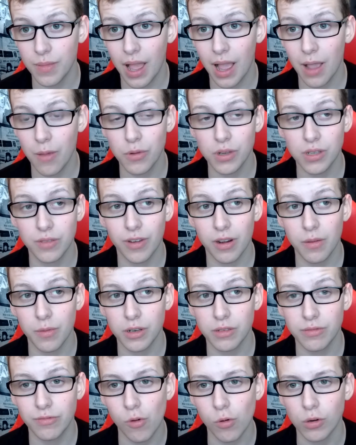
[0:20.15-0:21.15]
I was very
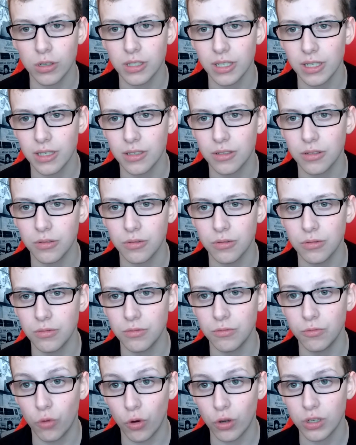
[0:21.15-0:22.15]
much forced into
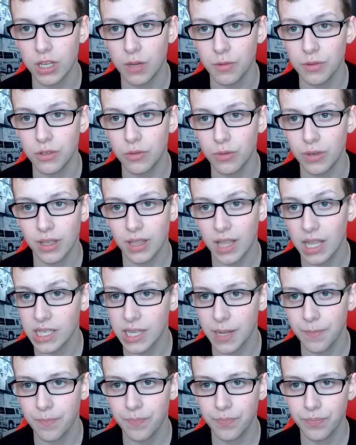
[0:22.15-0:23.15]
what I was doing at that time.